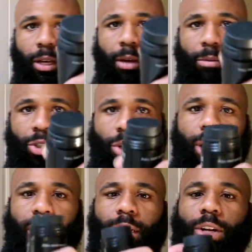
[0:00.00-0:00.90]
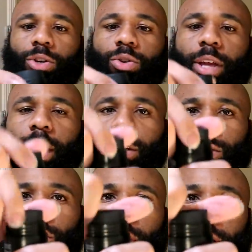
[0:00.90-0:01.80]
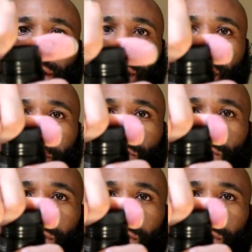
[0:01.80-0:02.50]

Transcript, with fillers: and I'm going to show you guys how to do that. Just go ahead and, and pull